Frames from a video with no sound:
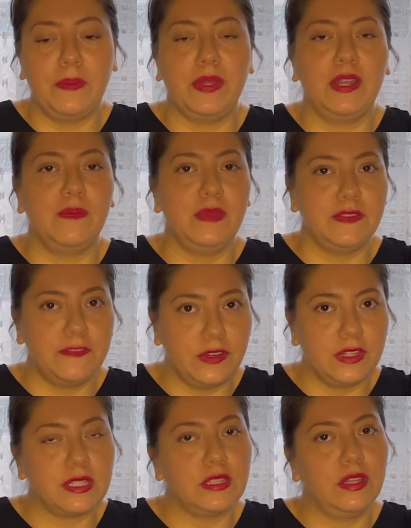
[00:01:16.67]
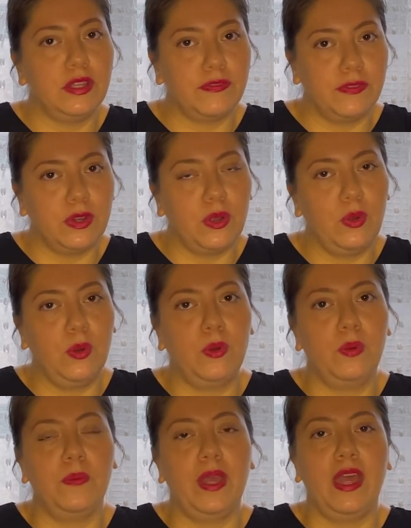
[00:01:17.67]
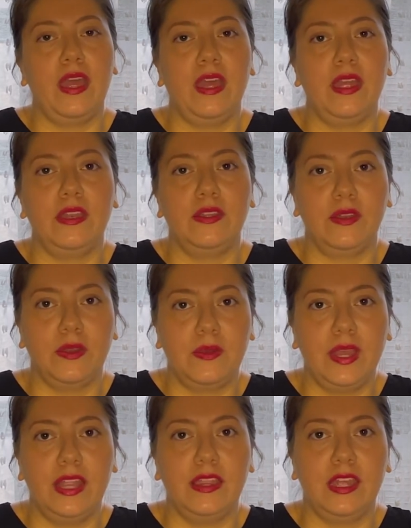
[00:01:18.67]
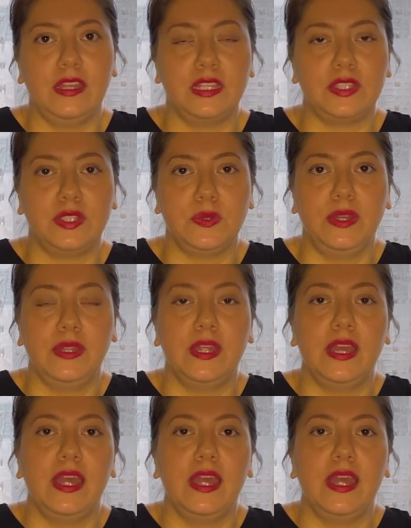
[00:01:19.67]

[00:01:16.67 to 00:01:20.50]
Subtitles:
but let me first look for a home and and then let's do it.